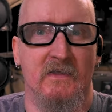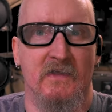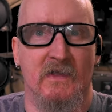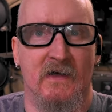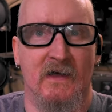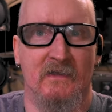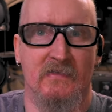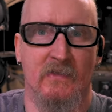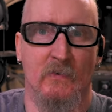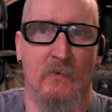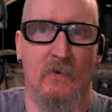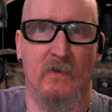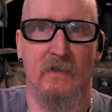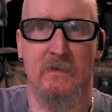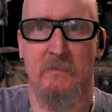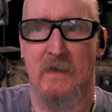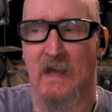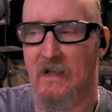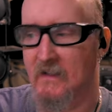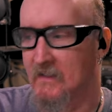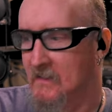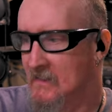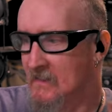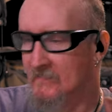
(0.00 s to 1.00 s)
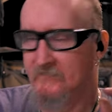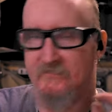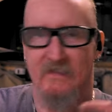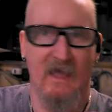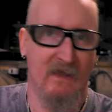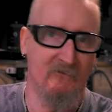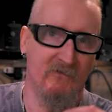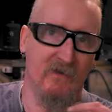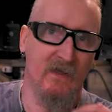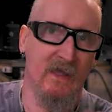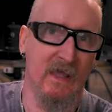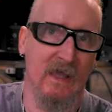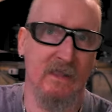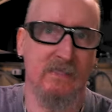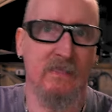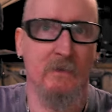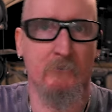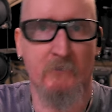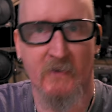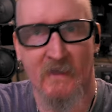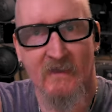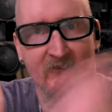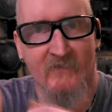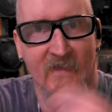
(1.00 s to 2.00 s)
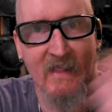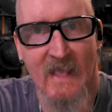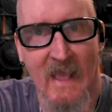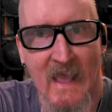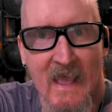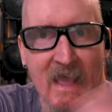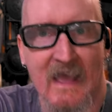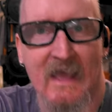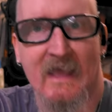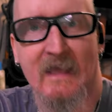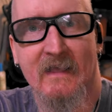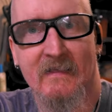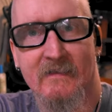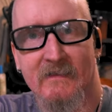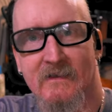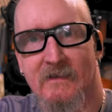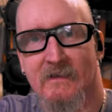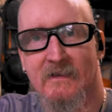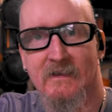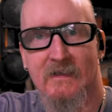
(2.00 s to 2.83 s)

You don't have to worry about, never hit the pivot head